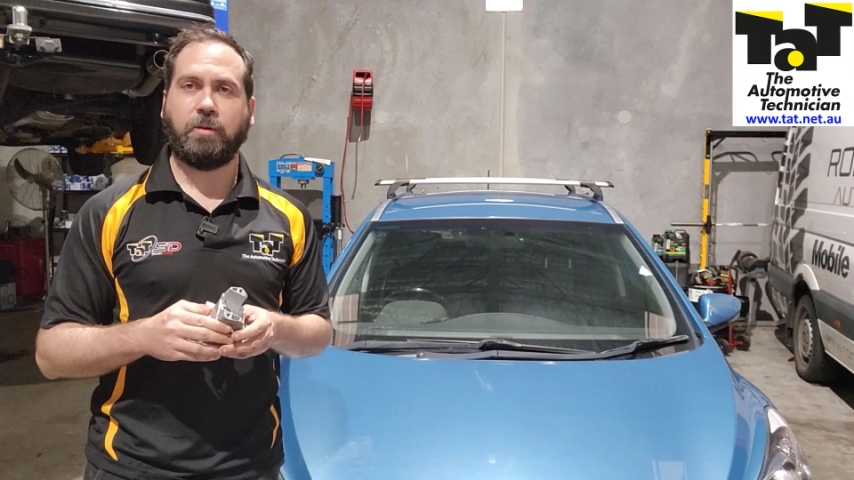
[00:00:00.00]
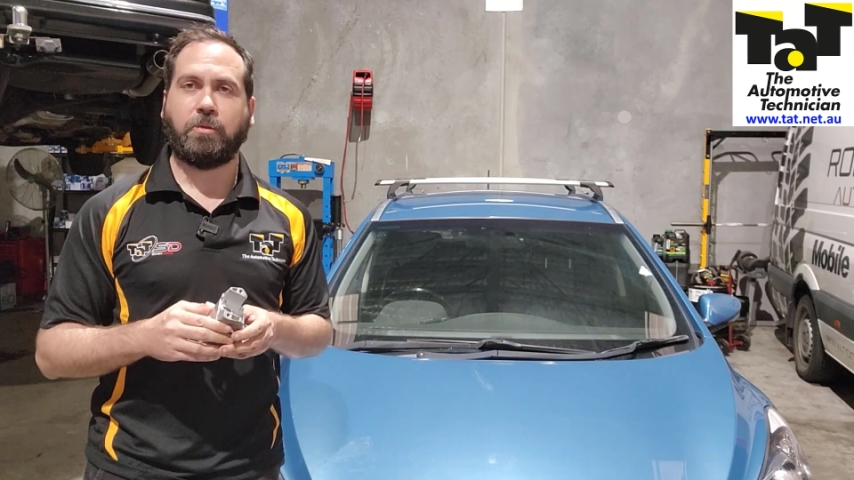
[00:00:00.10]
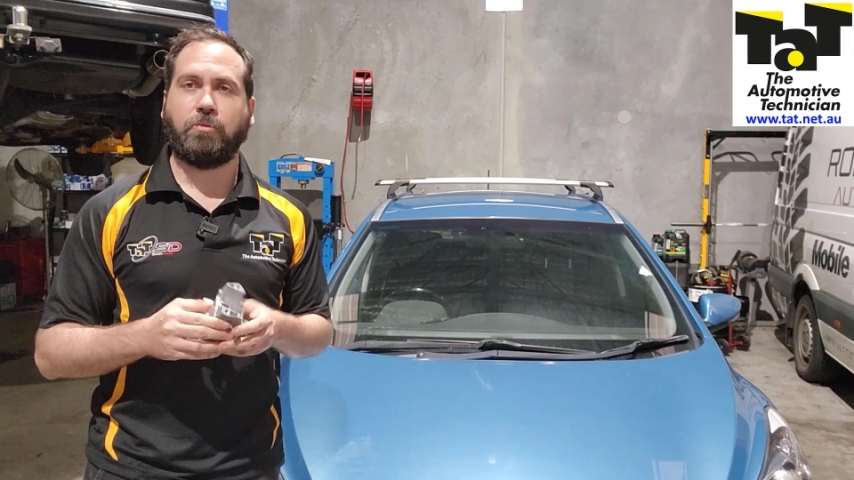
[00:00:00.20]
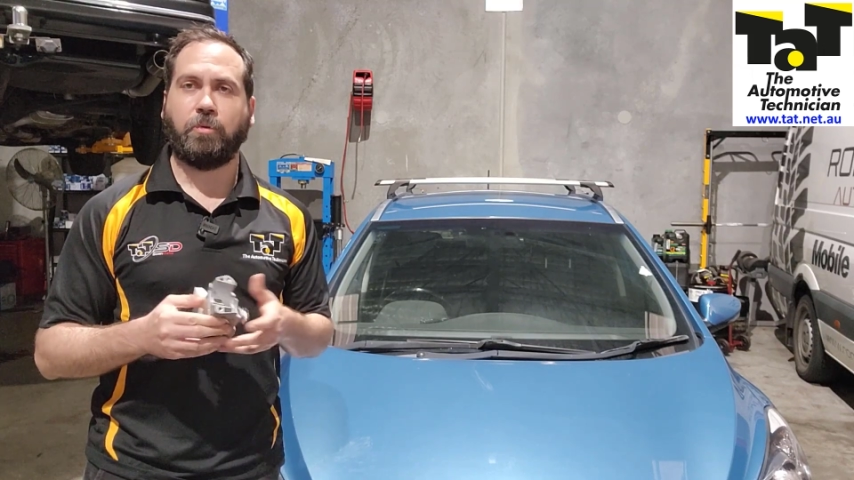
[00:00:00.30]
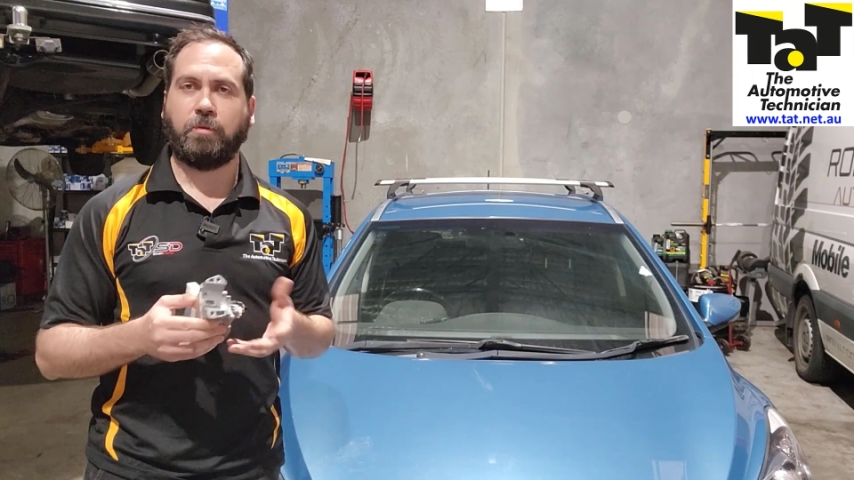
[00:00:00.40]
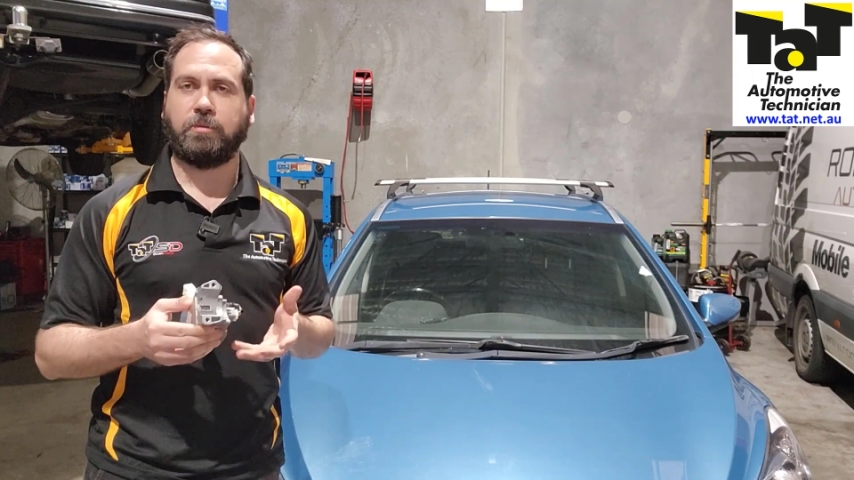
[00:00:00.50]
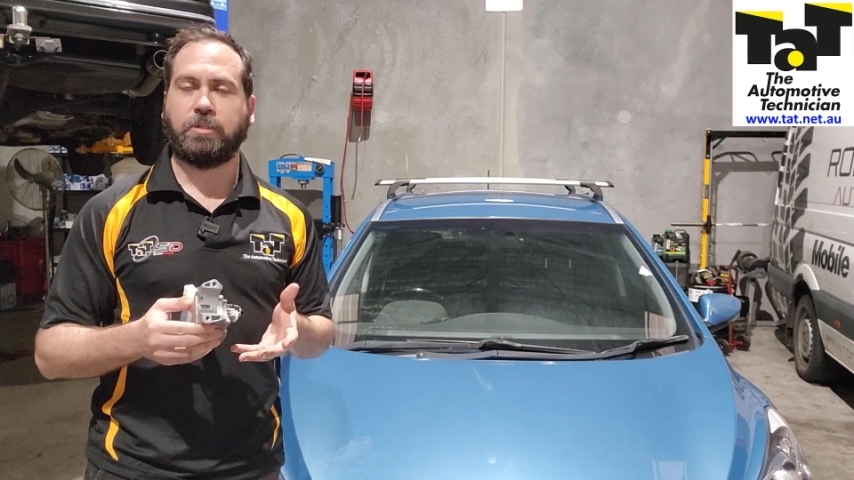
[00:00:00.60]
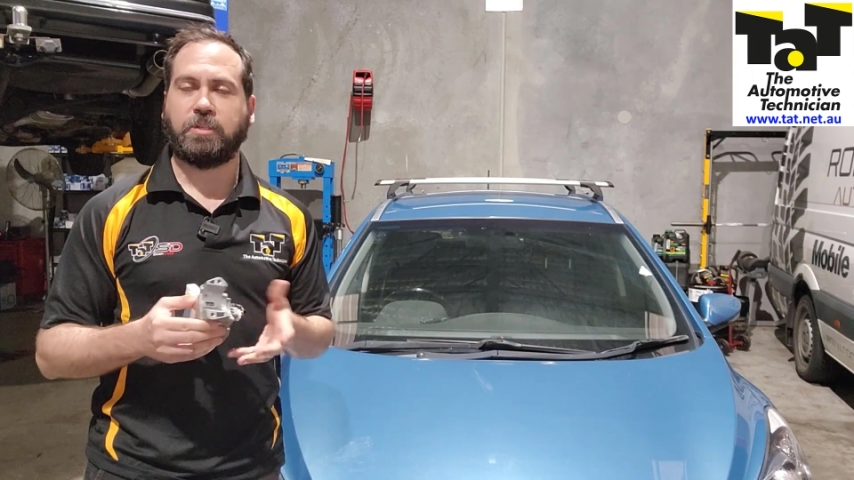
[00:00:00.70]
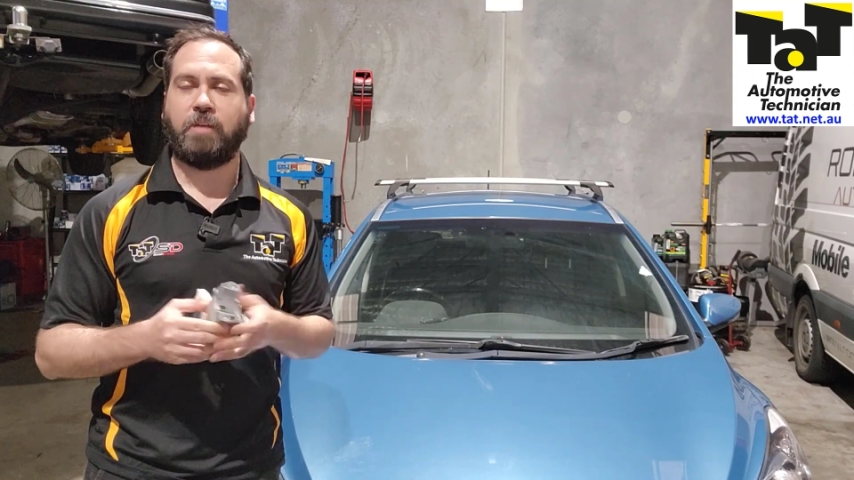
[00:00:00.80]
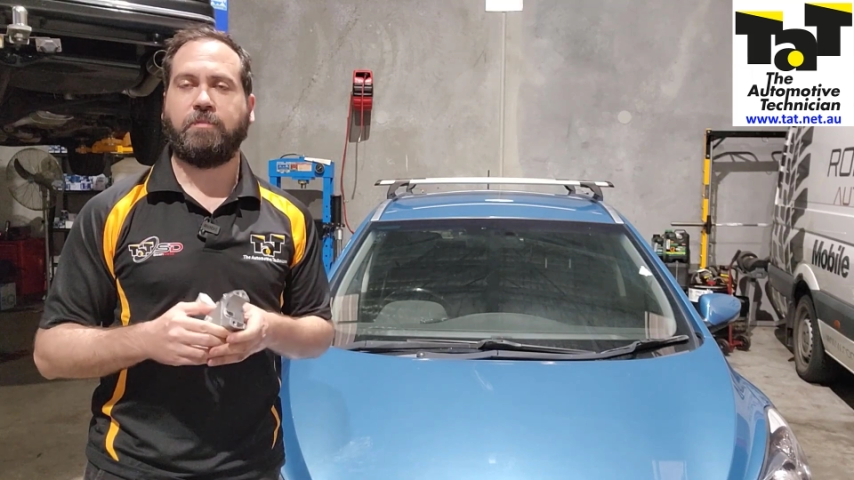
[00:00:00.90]
and it thought there was
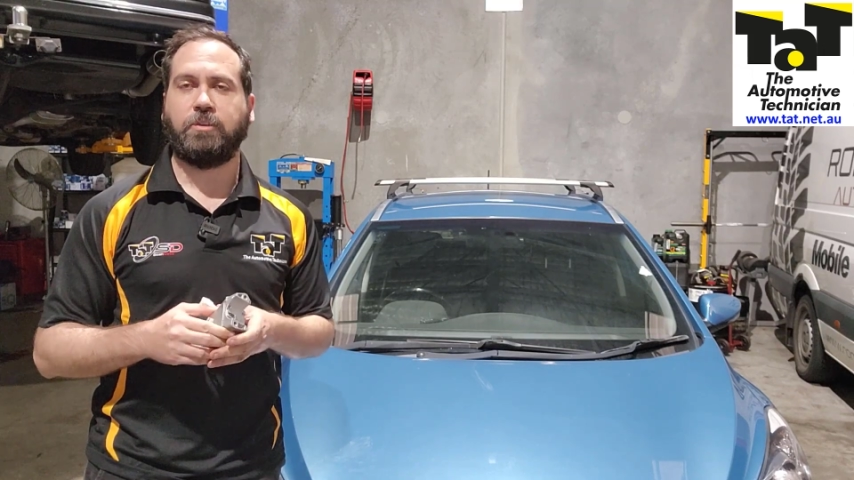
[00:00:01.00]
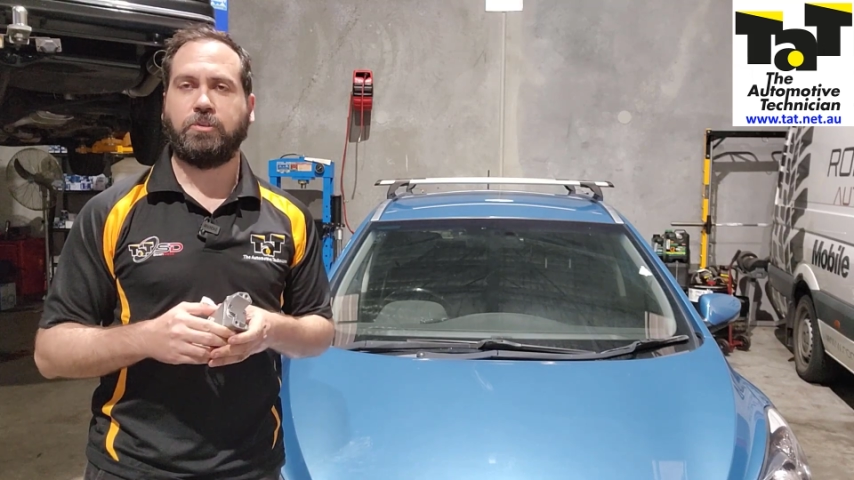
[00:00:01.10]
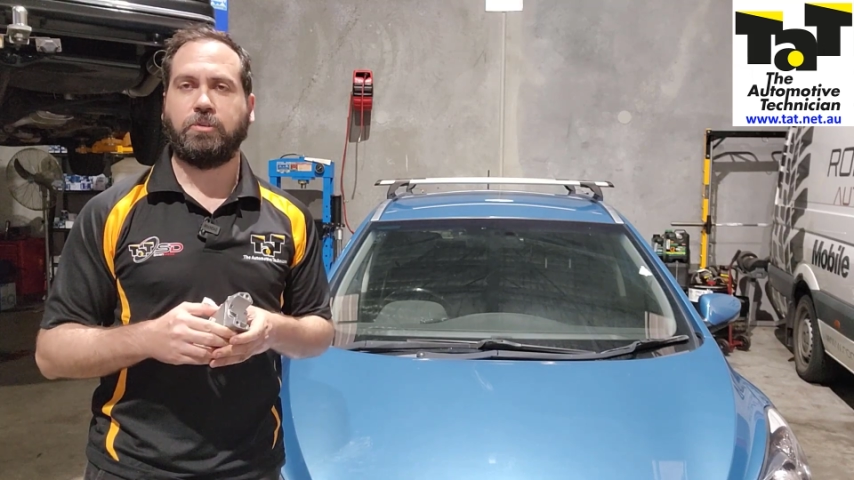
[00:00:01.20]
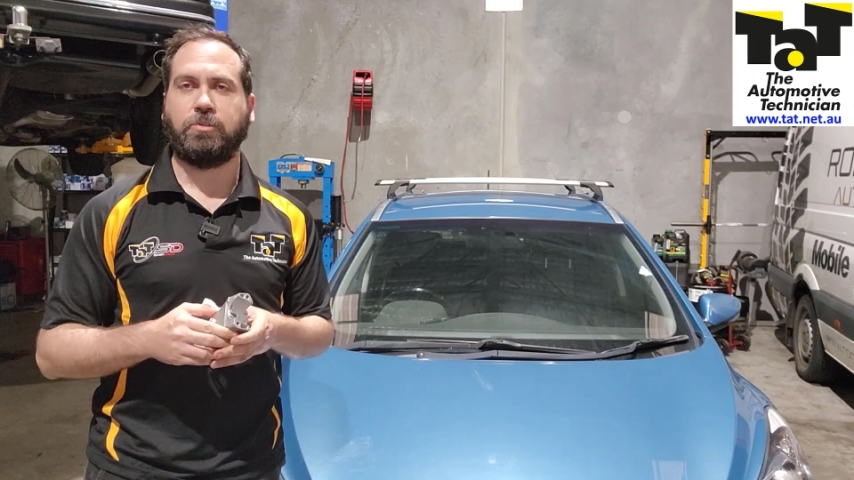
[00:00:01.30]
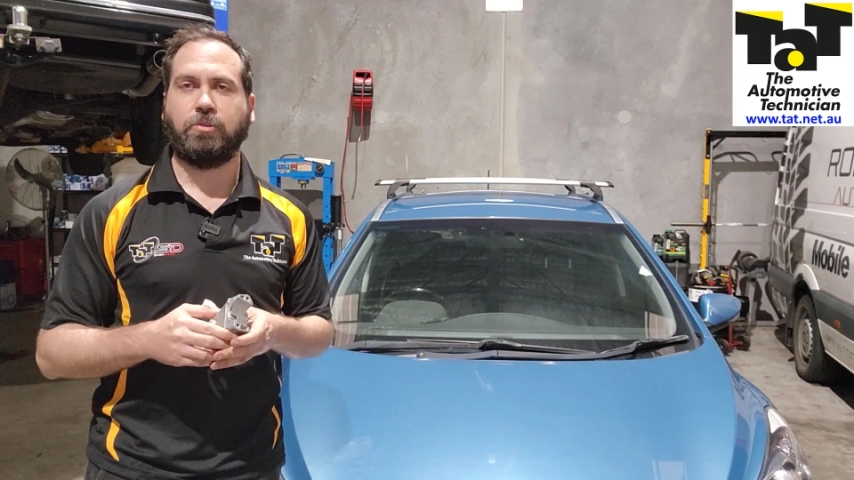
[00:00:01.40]
a safety issue,